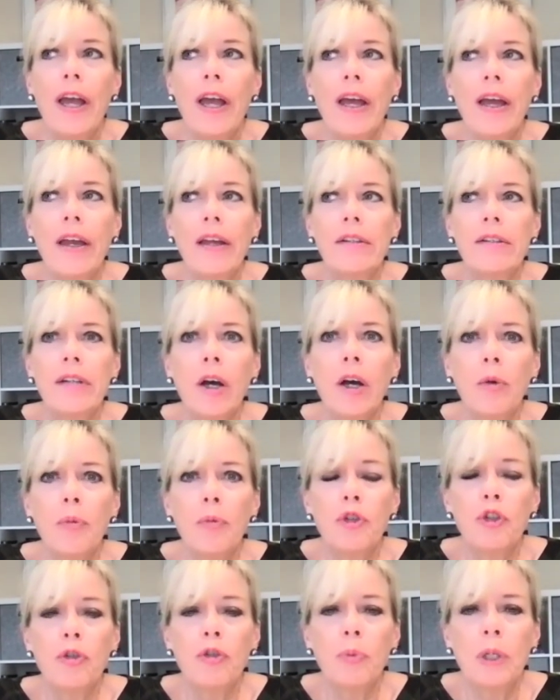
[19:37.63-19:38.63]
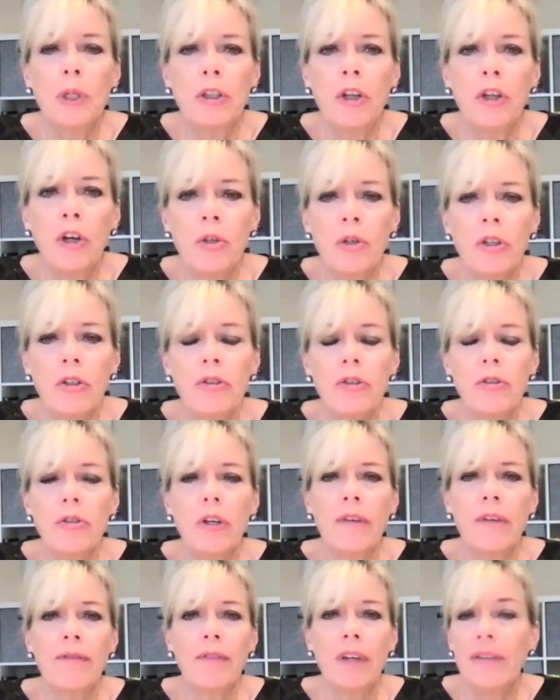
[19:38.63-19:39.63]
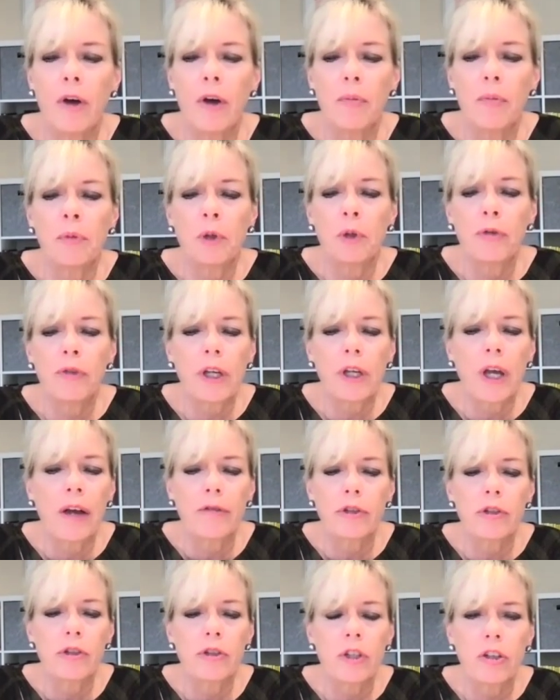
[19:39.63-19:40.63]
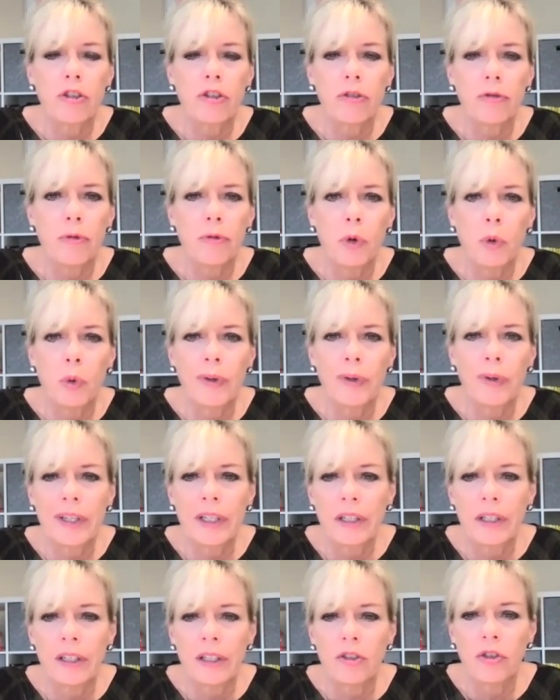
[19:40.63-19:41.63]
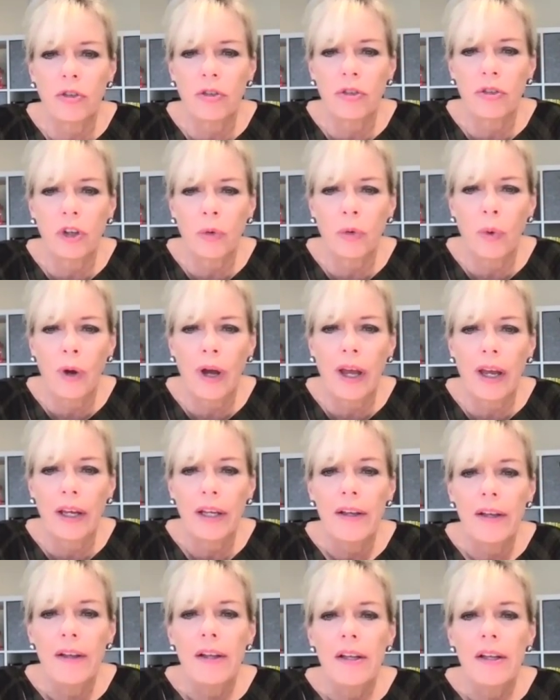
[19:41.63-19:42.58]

and helps you be noticed and help move the conversation forward in an interesting way.